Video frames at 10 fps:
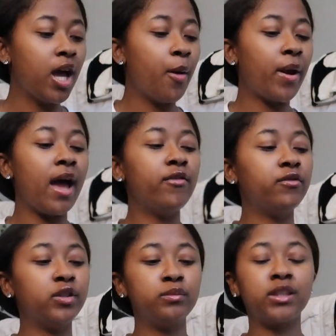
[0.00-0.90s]
I haven't
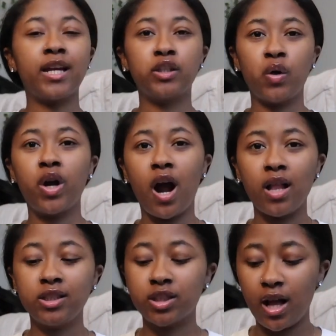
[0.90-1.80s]
filmed no
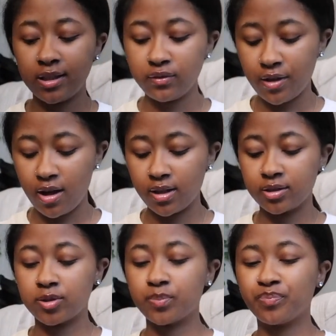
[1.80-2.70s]
college vlog.
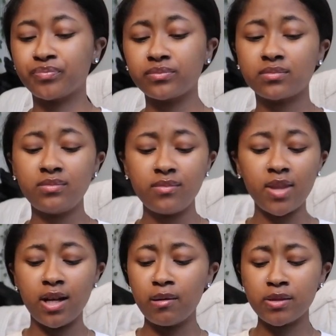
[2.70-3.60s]

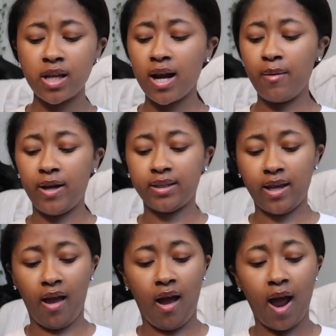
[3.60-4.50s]
And I'm sorry about that,
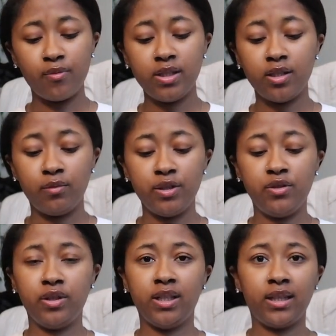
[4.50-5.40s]
y'all. I really don't be
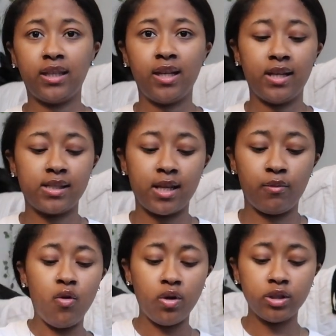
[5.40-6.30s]
doing nothing
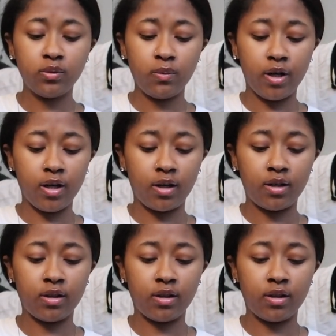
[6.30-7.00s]
except going to work